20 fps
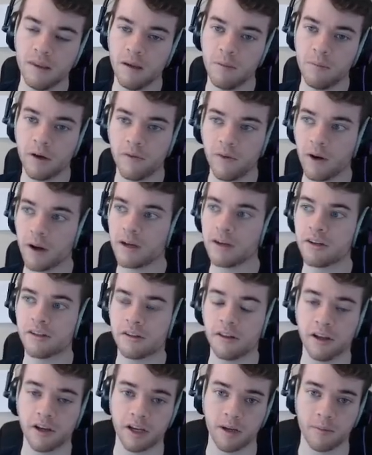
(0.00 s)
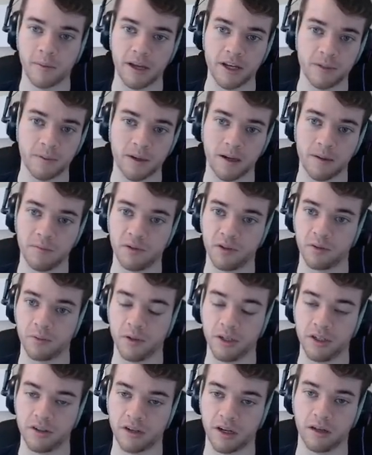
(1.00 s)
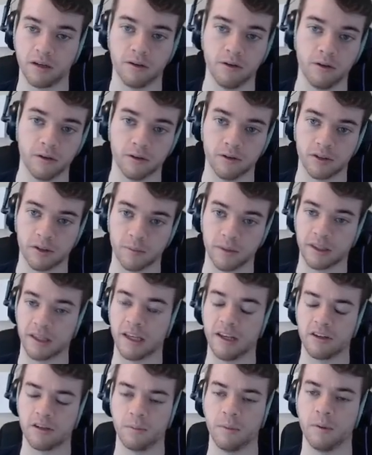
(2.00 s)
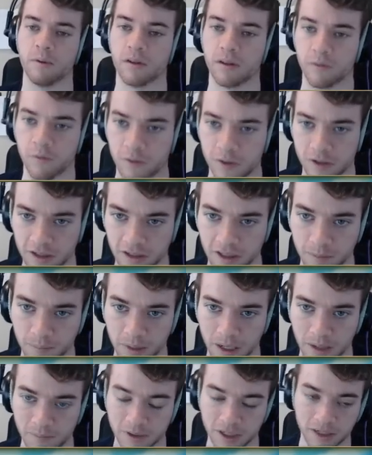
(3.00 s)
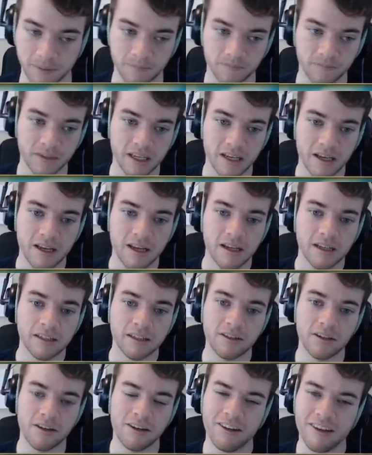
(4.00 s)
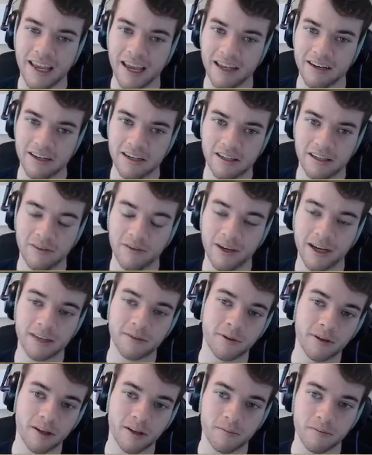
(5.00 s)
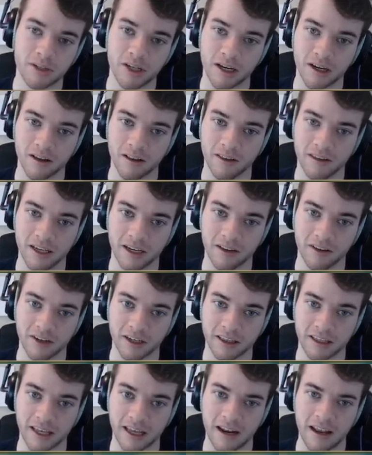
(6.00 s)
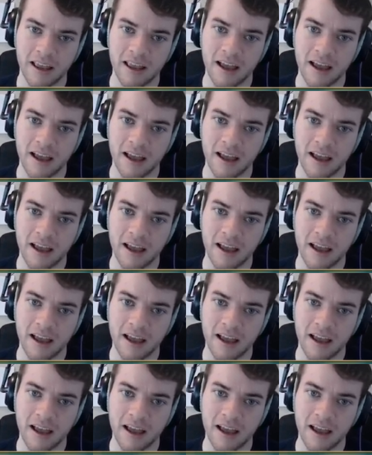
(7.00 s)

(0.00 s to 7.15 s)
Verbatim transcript: but if you want to just look up H-Bomb Twitch on Google or something like that, it should be one of the first things that pops up. So yeah, just if you guys want to come check a, take a look at that.